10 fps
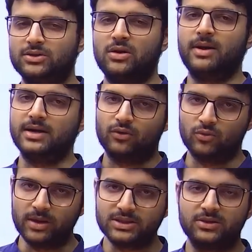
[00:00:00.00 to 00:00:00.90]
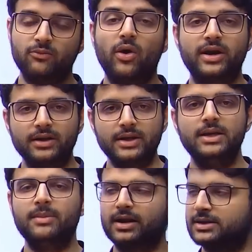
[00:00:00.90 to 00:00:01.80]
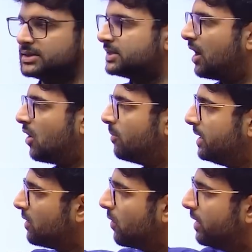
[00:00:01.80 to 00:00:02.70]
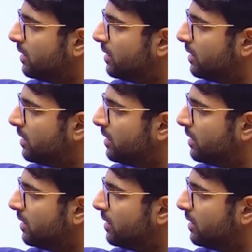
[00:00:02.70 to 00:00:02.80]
Does not matter too much. What really matters is how many